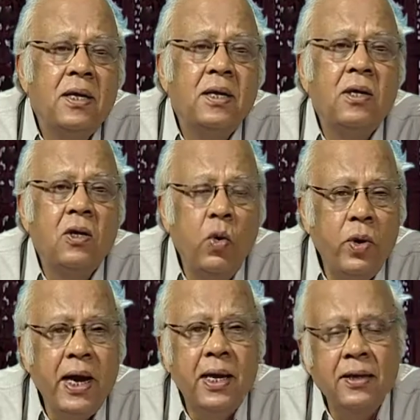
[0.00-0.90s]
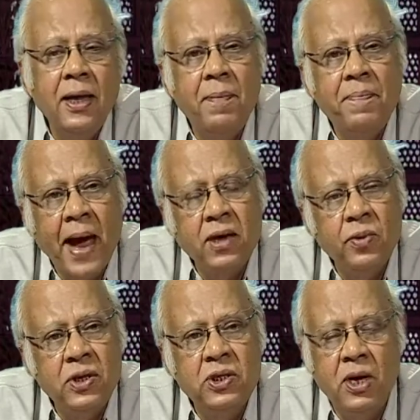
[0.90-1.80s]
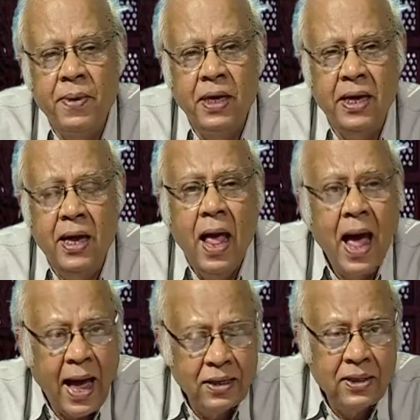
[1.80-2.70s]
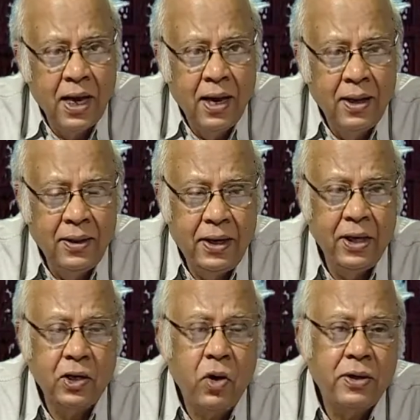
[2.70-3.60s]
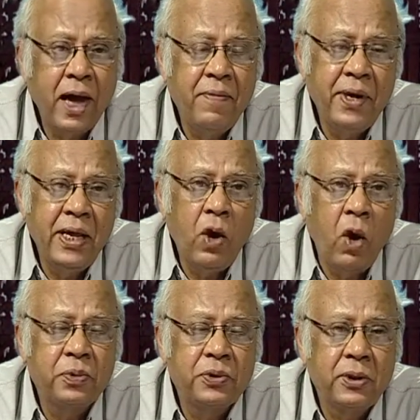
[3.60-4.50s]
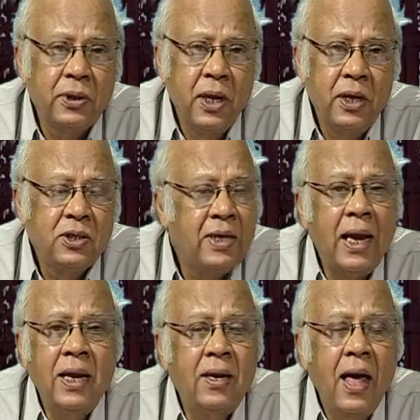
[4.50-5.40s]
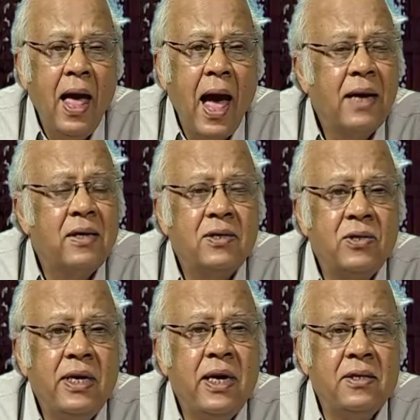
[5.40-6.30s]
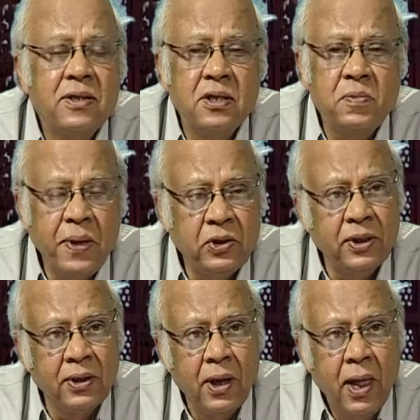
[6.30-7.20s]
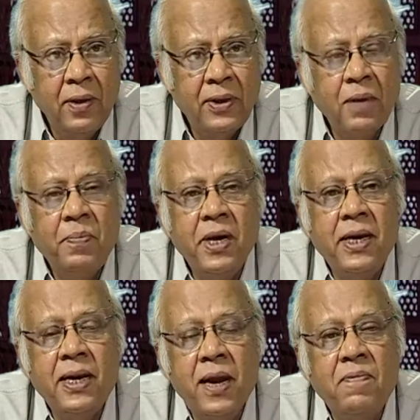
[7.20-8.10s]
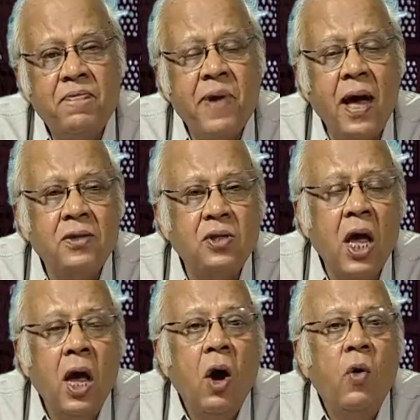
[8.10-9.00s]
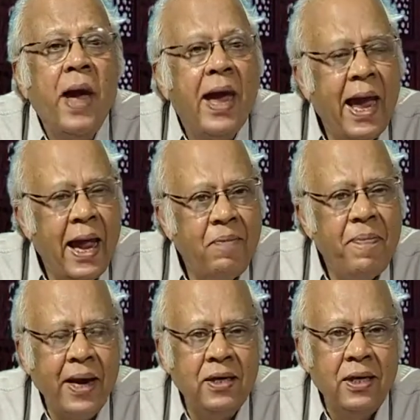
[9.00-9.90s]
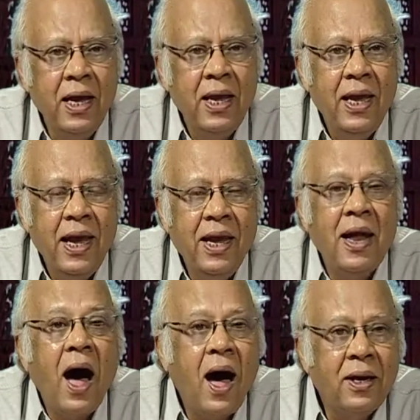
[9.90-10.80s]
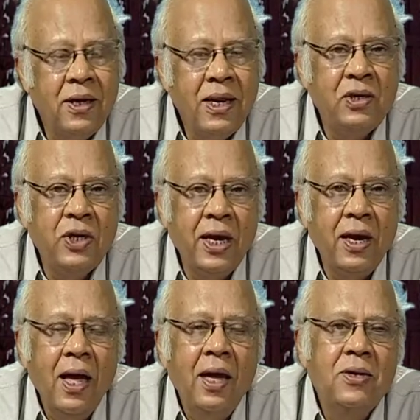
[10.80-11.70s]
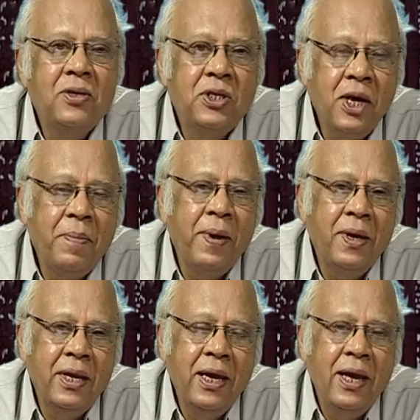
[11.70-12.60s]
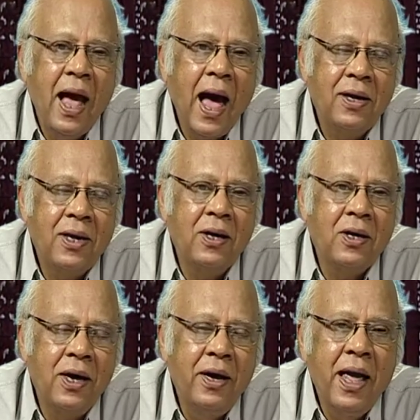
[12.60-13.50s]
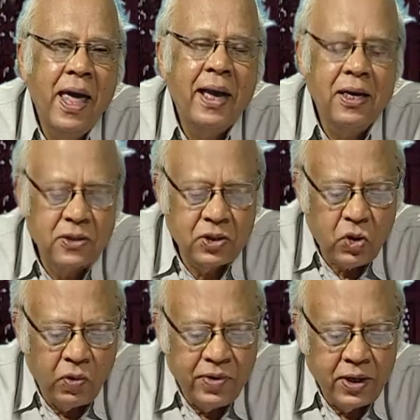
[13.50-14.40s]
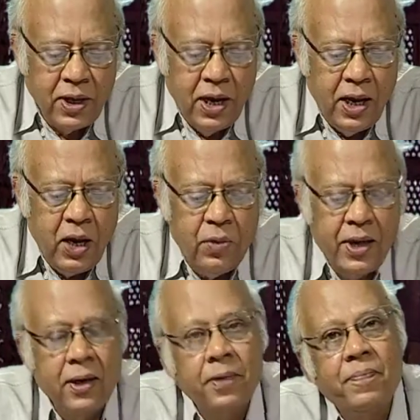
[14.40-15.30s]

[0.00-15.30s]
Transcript: concluded the pact with Germany as they did not have any option. Stalin had a sneaking suspicion that Britain and France were hell-bent in unleashing Germany and Hitler against the Soviet Union.